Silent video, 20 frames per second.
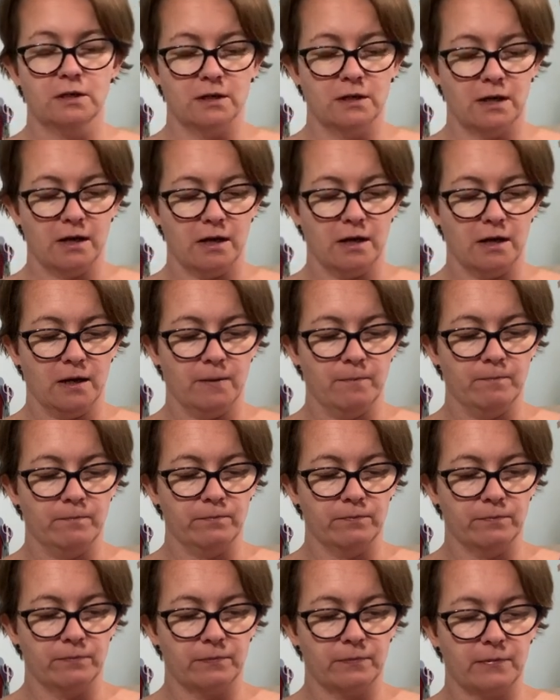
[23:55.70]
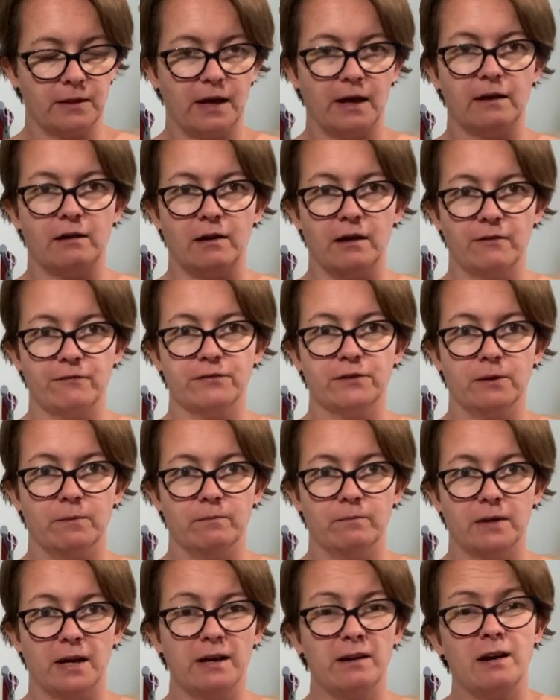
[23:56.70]
Um, and I love
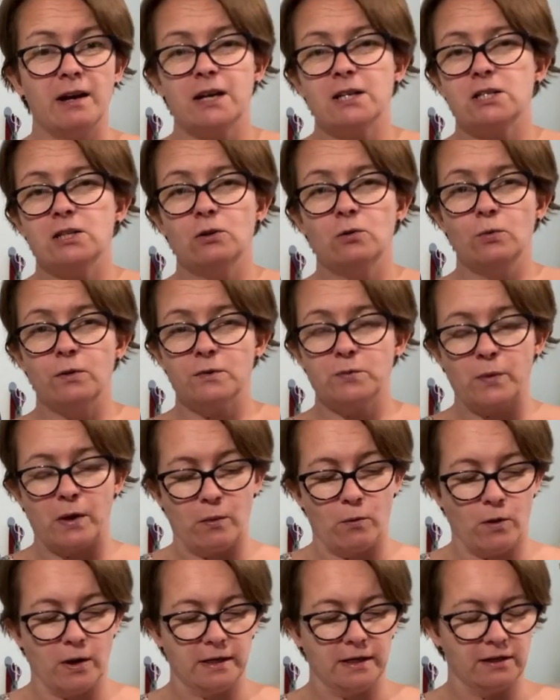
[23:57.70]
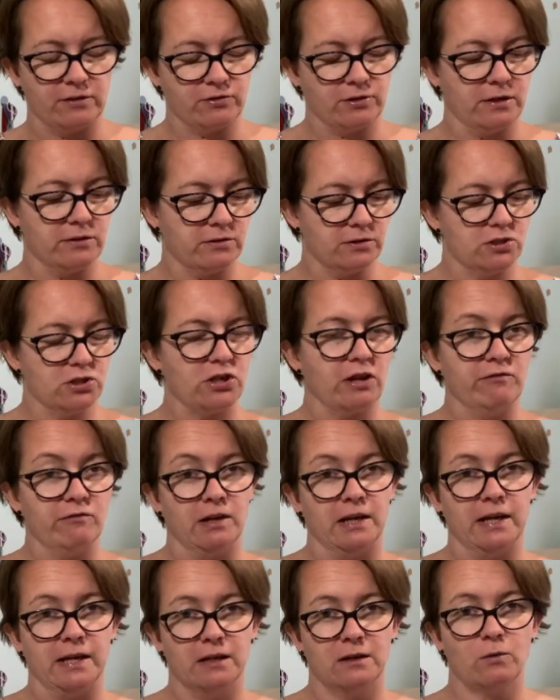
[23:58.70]
them. And I actually always wear wide leg trousers,
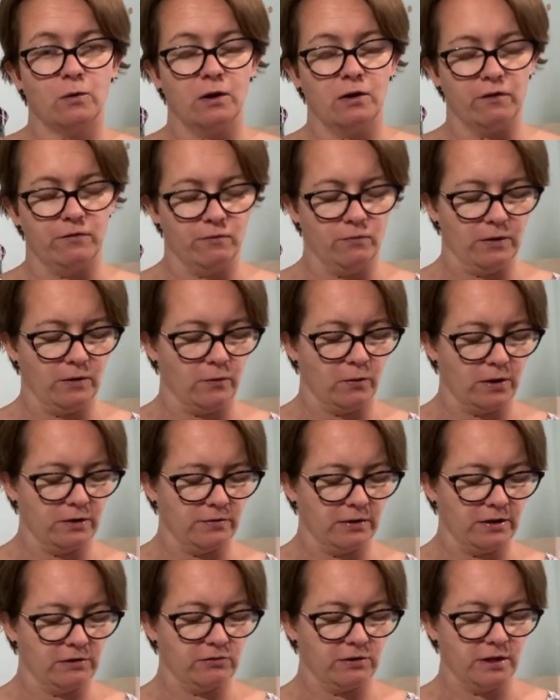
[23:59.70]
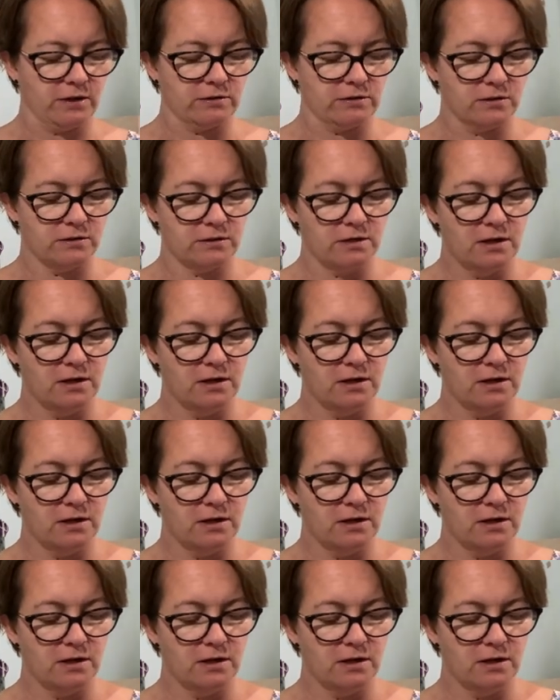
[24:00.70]
generally, quite often wear wide leg trousers,